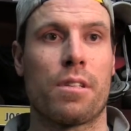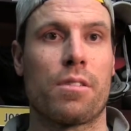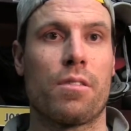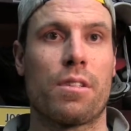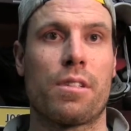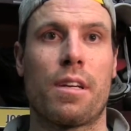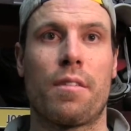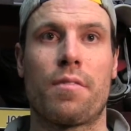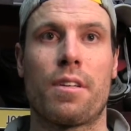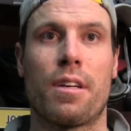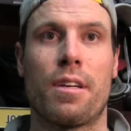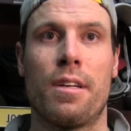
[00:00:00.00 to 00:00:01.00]
So it's
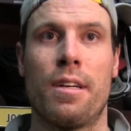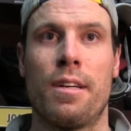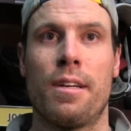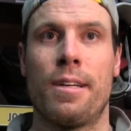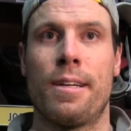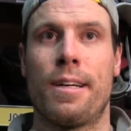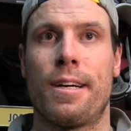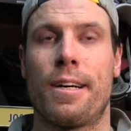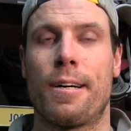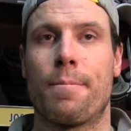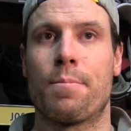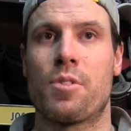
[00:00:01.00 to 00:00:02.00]
tough to
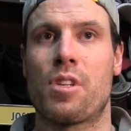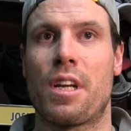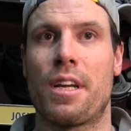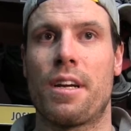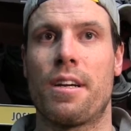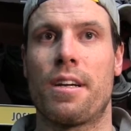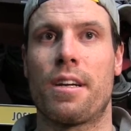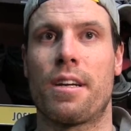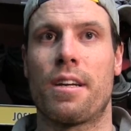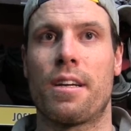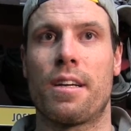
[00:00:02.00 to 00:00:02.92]
um, sit here and,